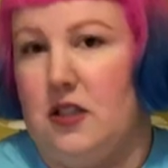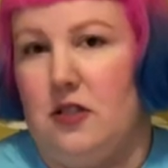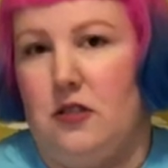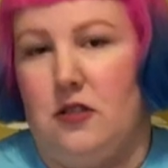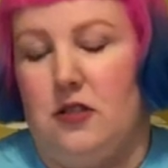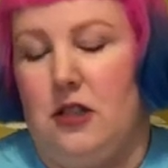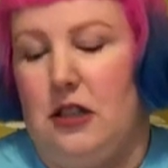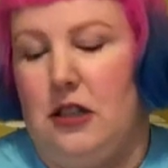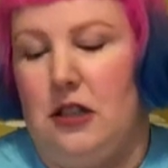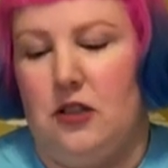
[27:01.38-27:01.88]

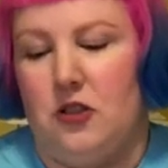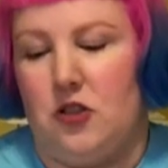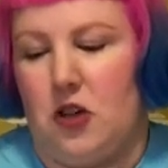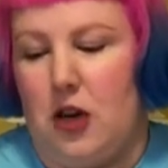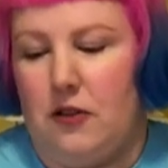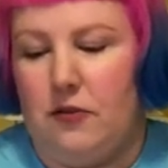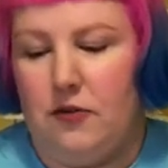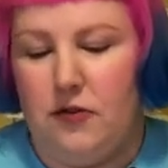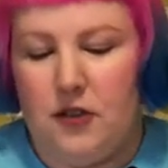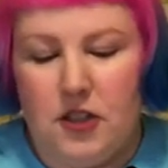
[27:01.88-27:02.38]
to
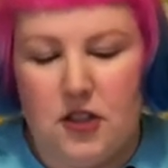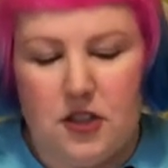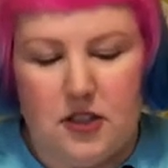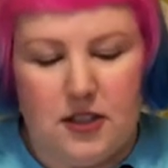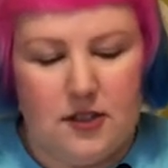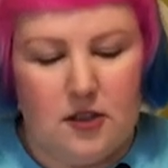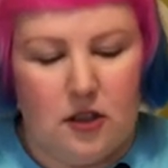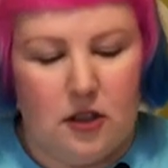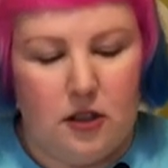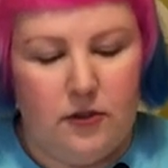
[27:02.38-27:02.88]
try and finish
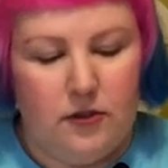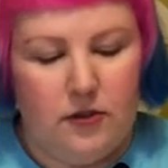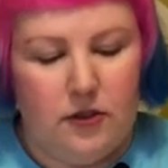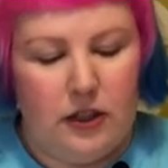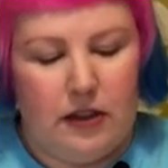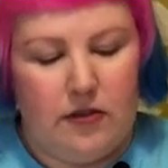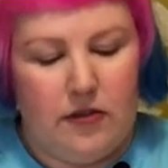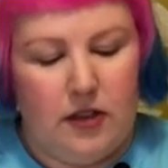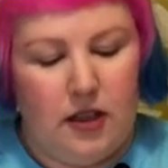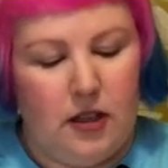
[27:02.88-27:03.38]
this off
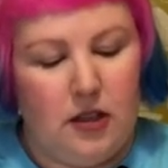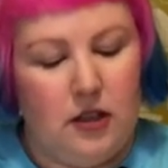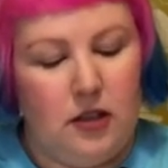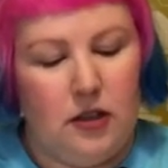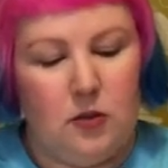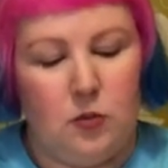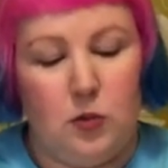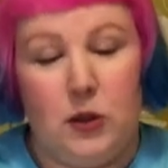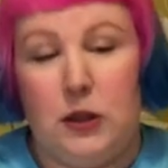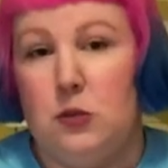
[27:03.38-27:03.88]
and then
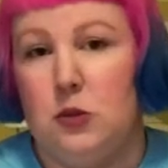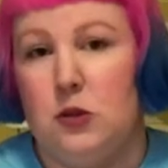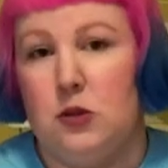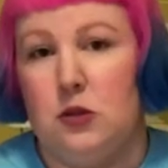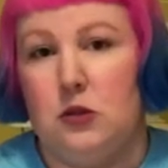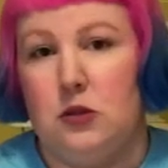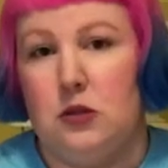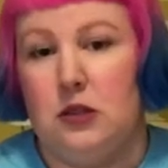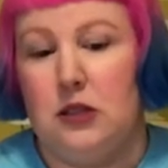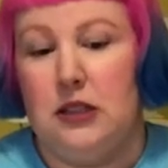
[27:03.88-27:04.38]
we
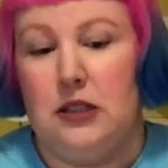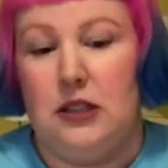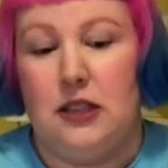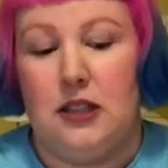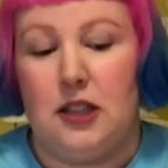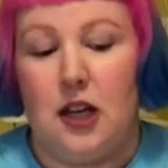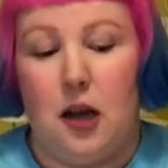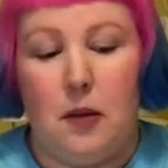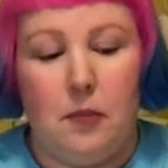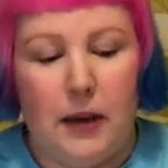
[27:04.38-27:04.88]
will
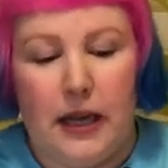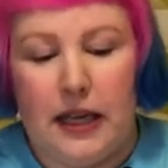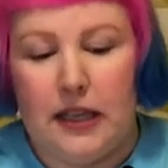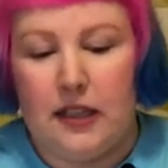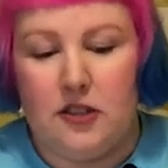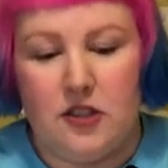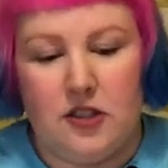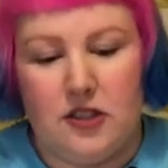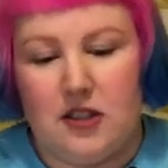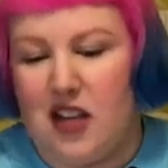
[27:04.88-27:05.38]
come back
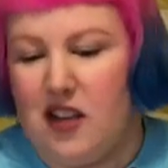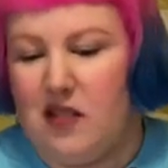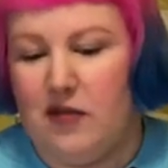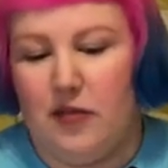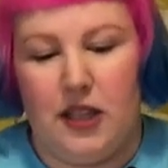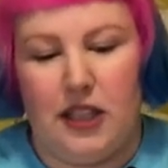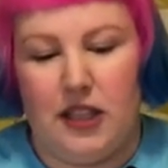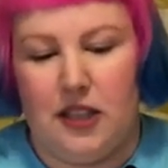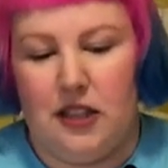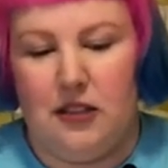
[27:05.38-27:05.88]
and just have
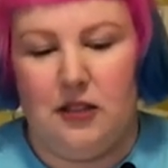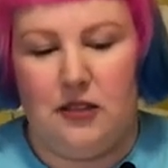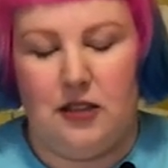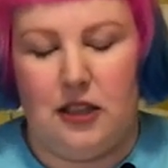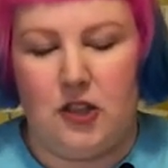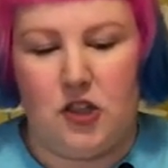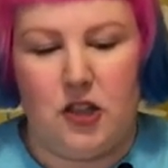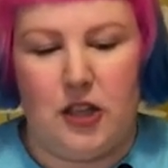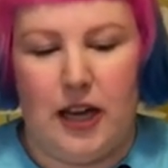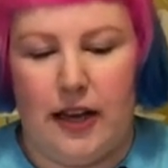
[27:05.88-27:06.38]
like
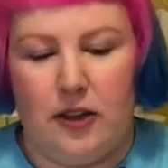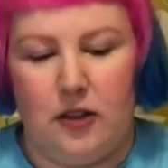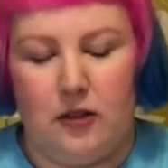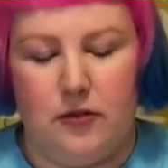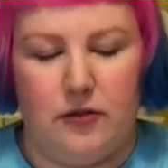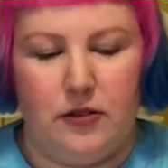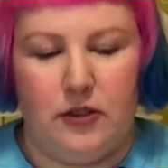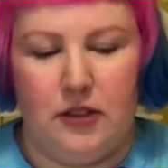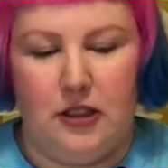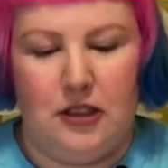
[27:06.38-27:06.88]
a chat
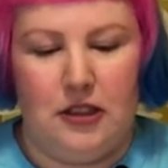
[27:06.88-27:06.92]
of